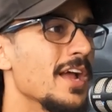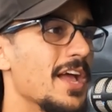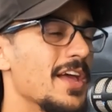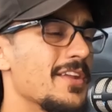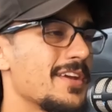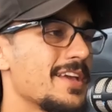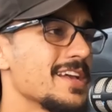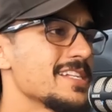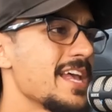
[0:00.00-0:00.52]
And
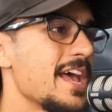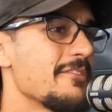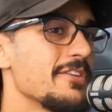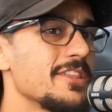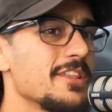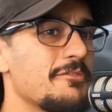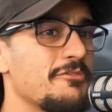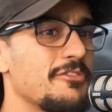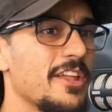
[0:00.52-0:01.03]
I guess
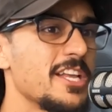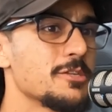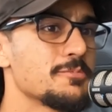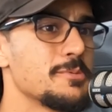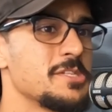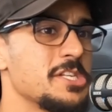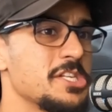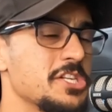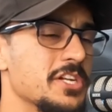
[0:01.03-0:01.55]
having the flex
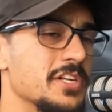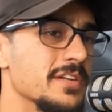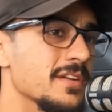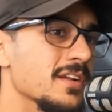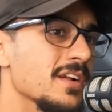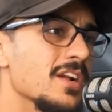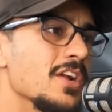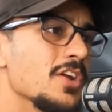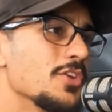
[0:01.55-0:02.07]
position,
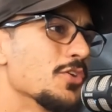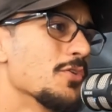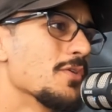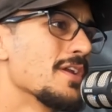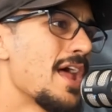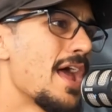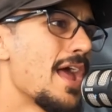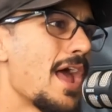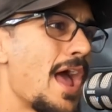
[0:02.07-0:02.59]
you're
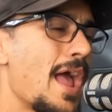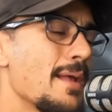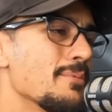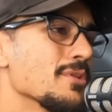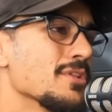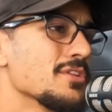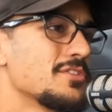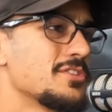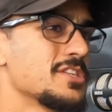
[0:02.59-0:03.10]

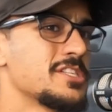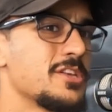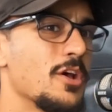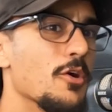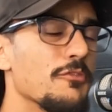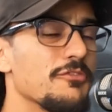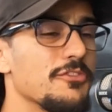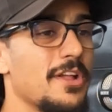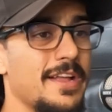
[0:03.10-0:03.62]
able
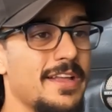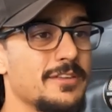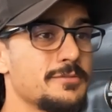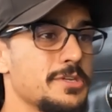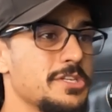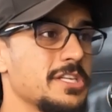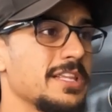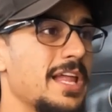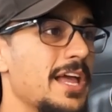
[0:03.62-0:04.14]
yourself, like
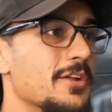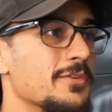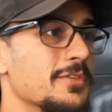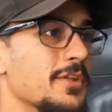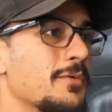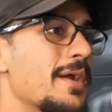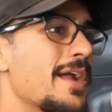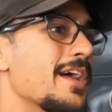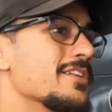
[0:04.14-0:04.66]
especially later in
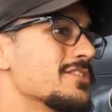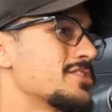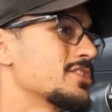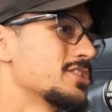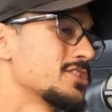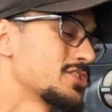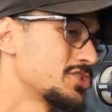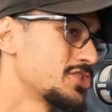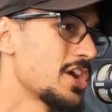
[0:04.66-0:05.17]
the round, to
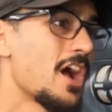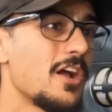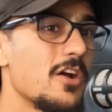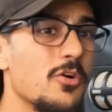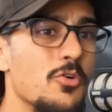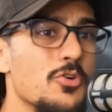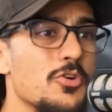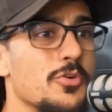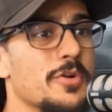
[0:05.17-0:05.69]
just chuck a
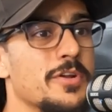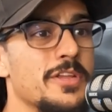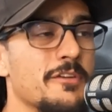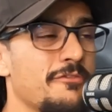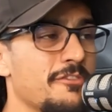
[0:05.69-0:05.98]
hooker in your